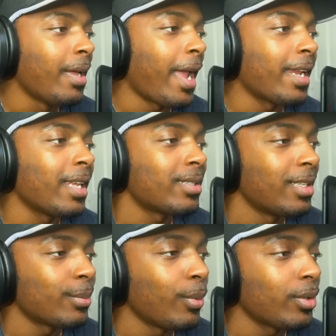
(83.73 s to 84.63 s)
ADS
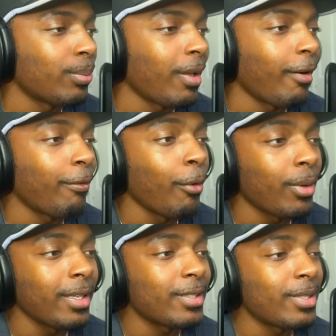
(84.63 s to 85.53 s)
sense multiplier
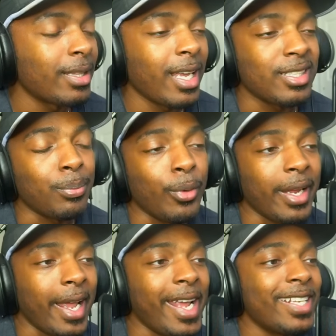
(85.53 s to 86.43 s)
focus, set that to
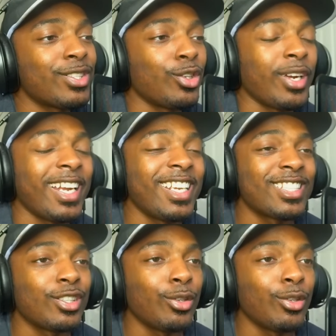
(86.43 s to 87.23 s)
0.8, so your ADS